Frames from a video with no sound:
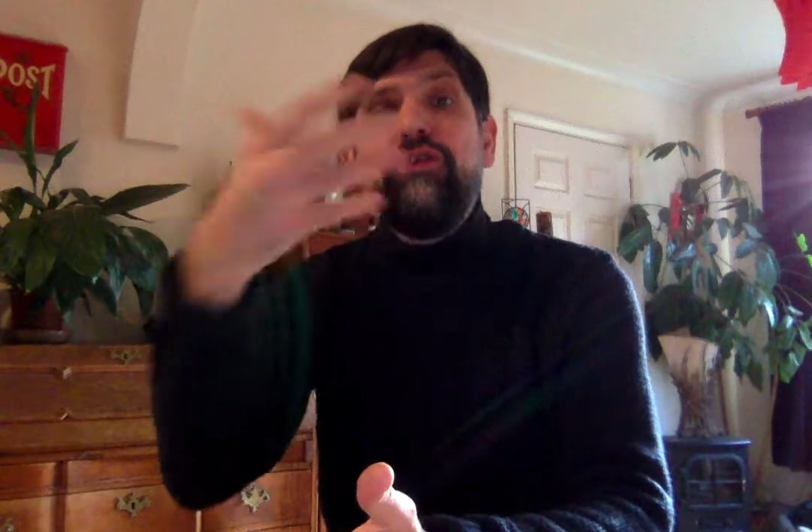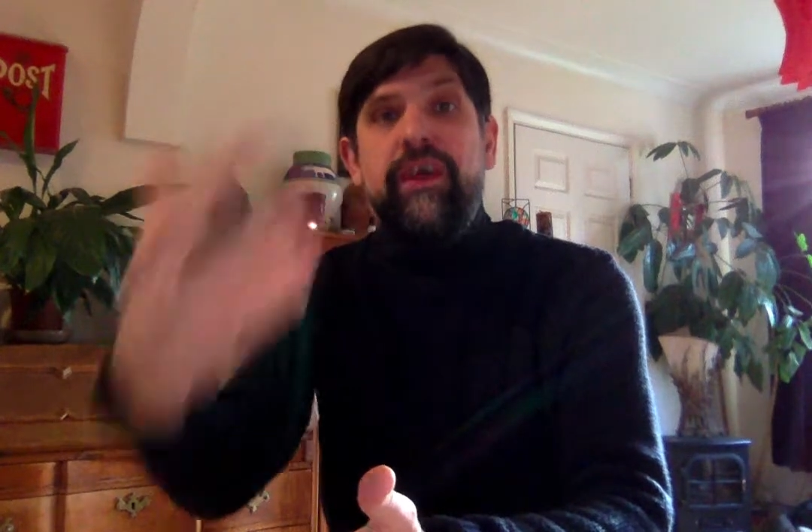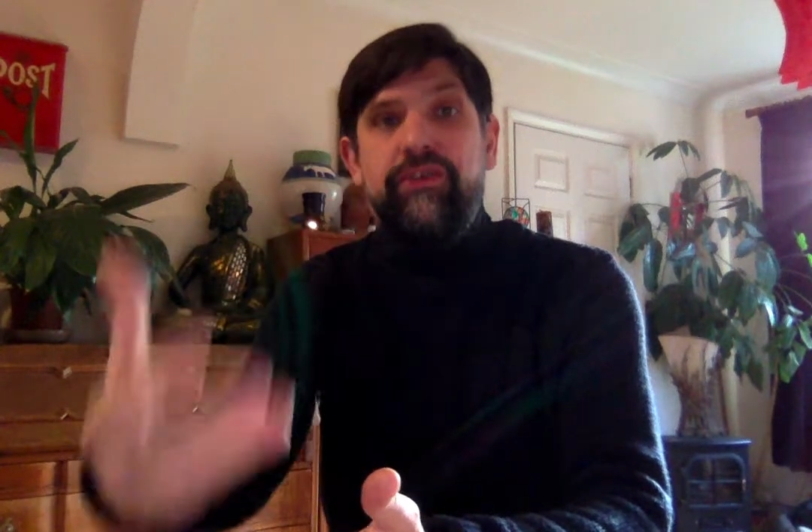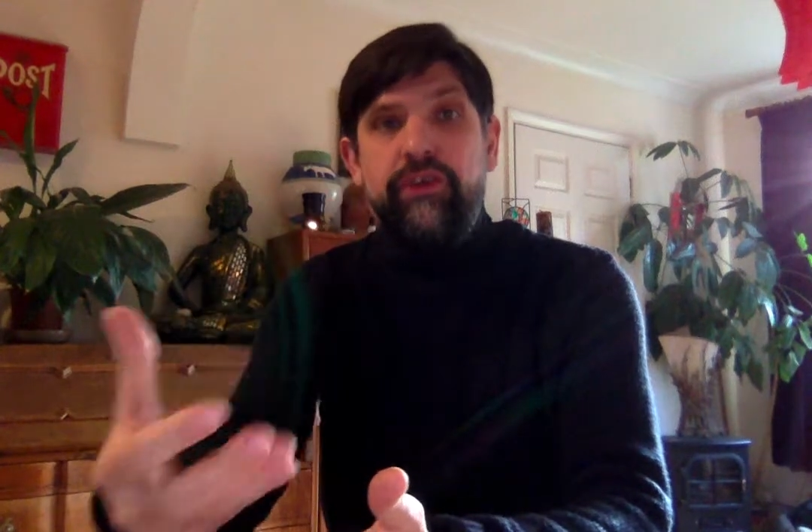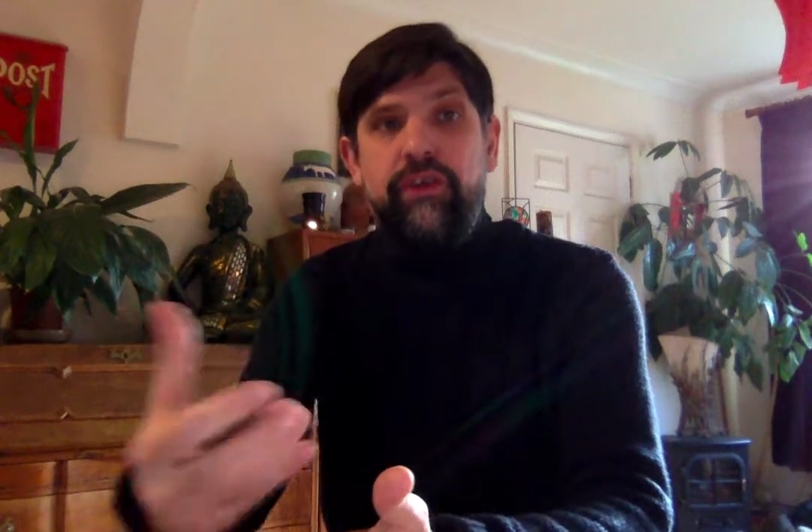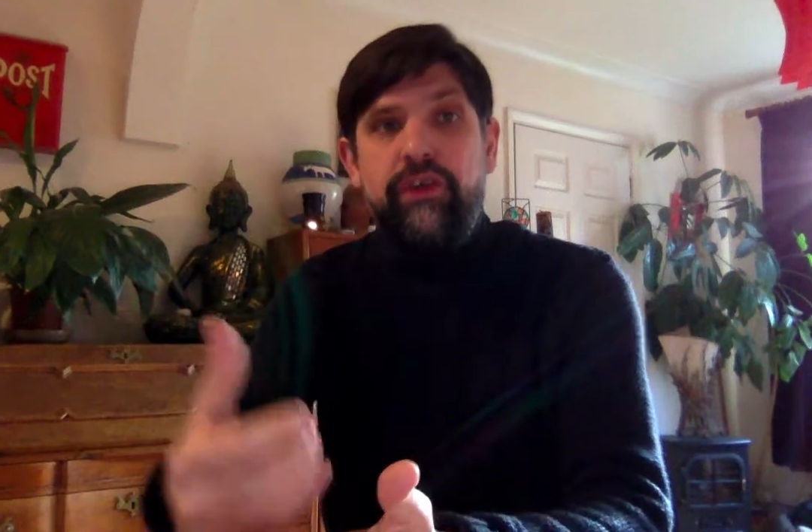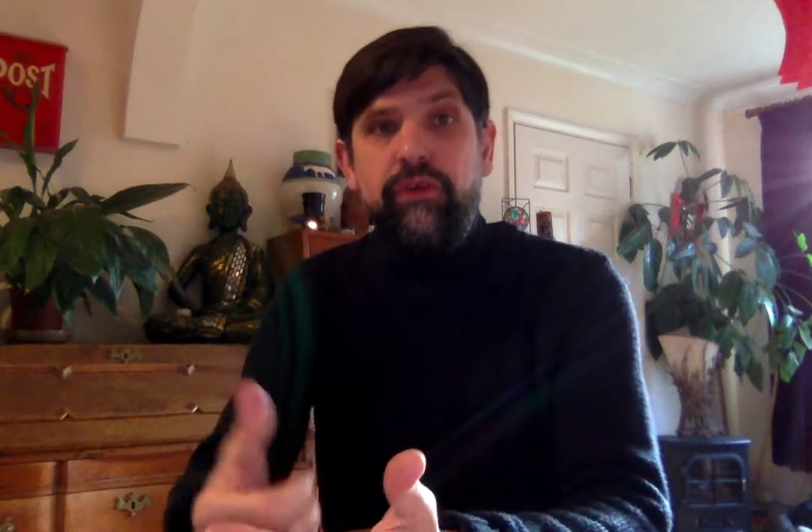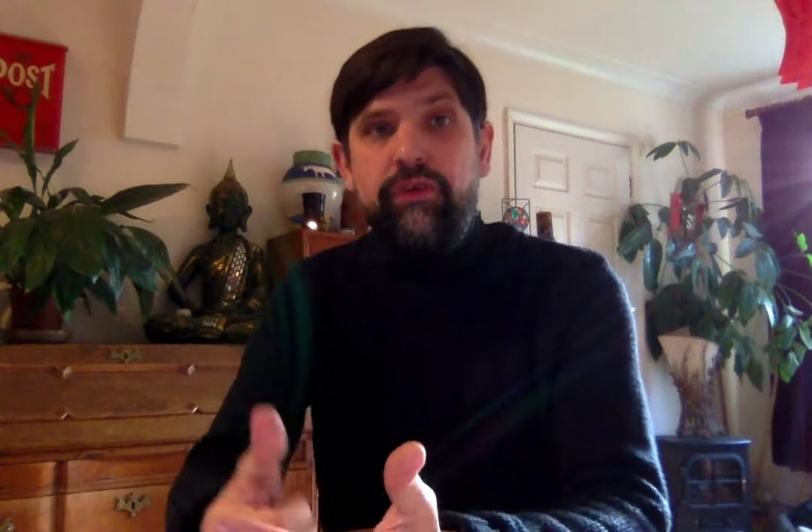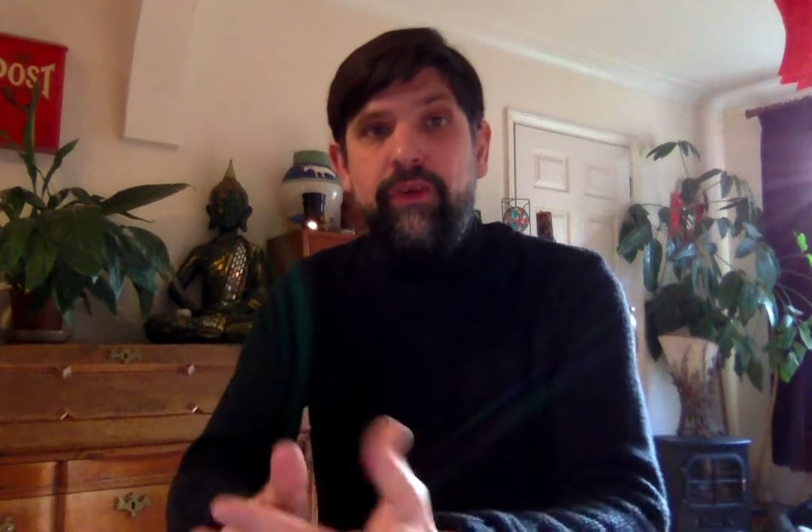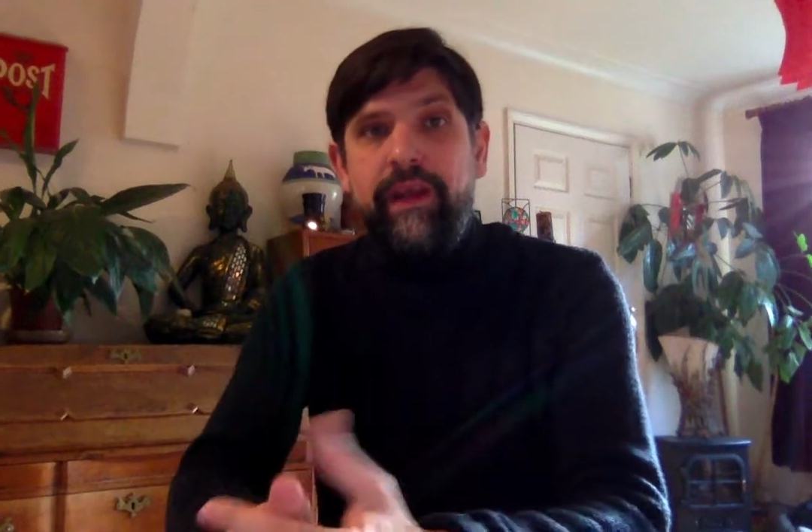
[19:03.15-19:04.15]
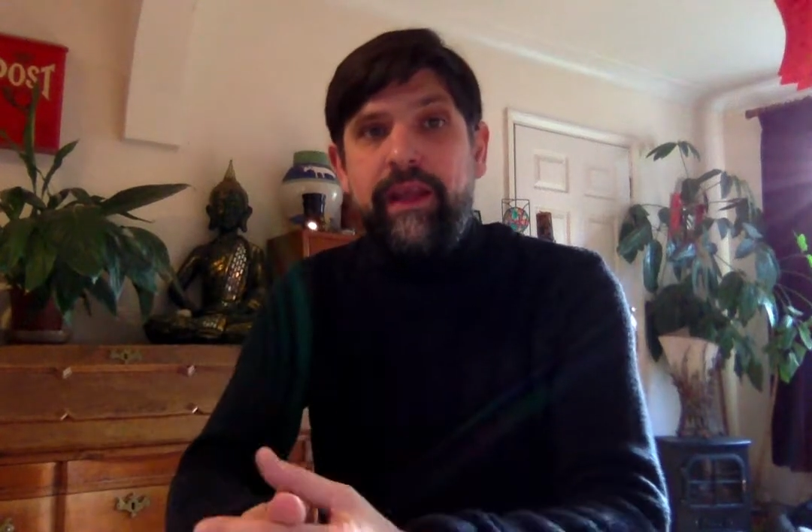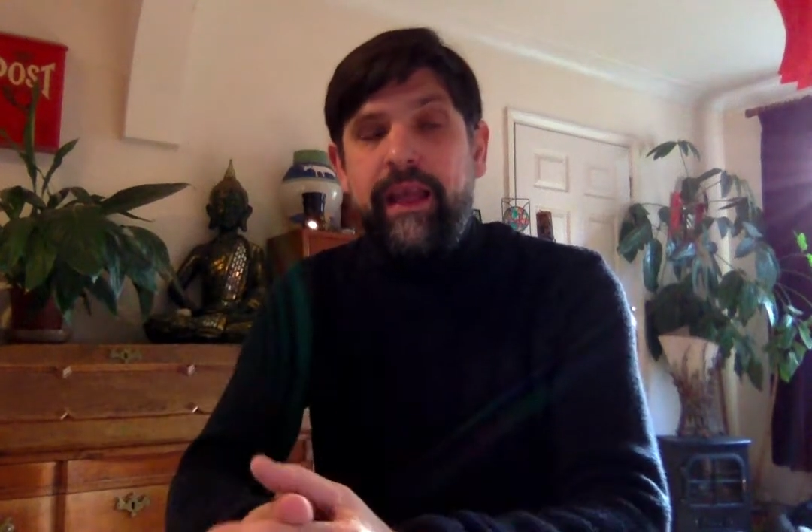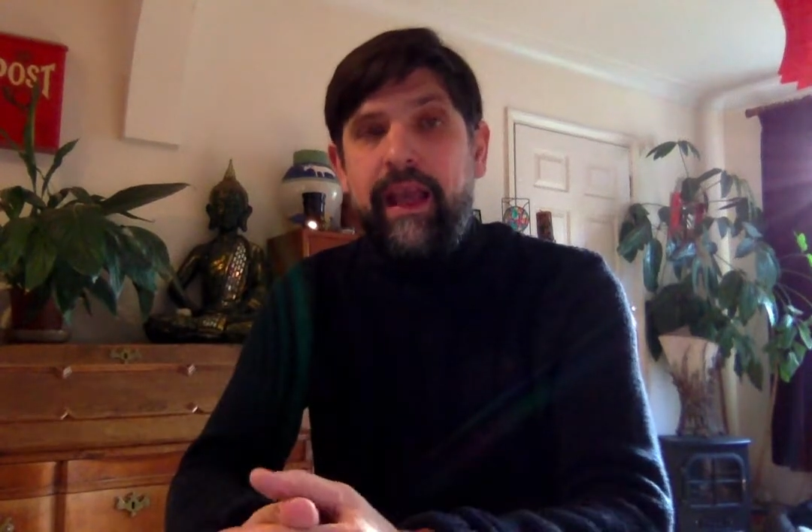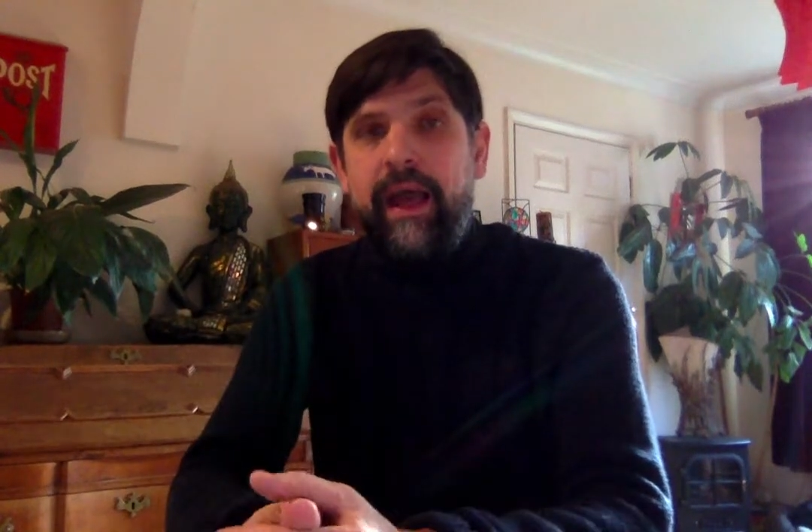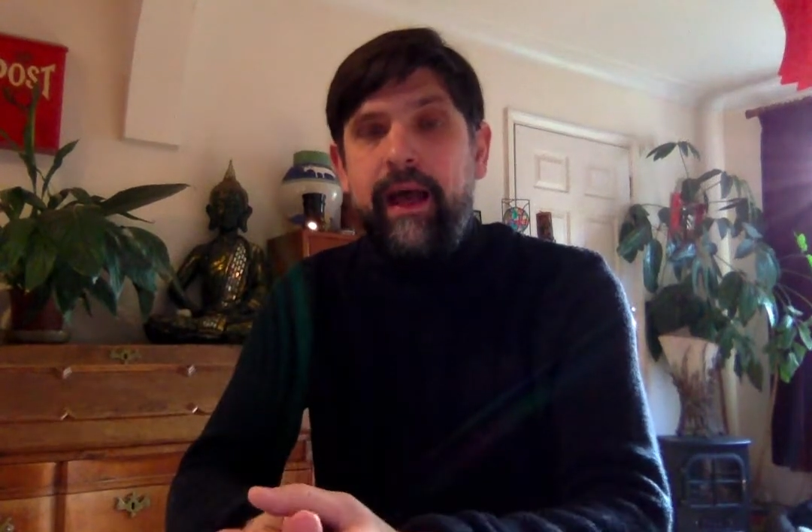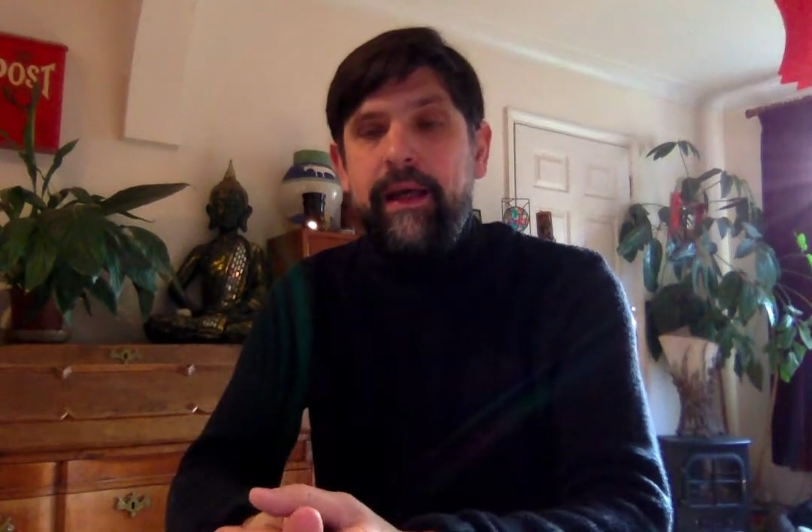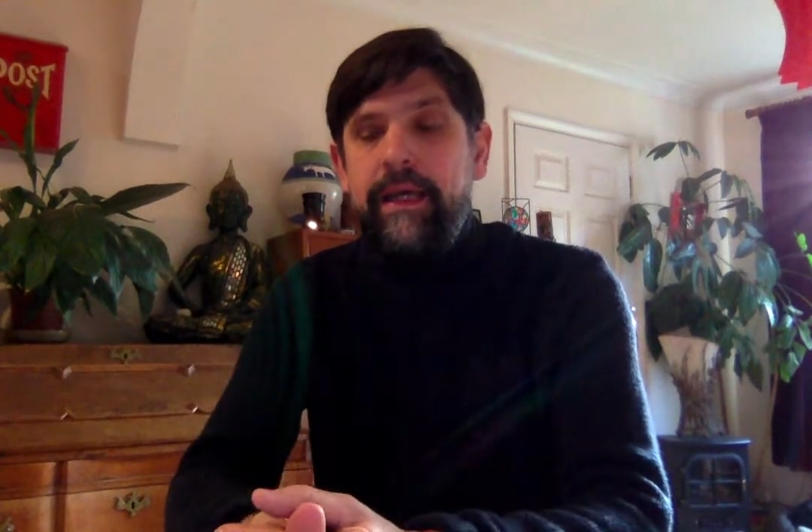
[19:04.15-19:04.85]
gesture that you're doing here.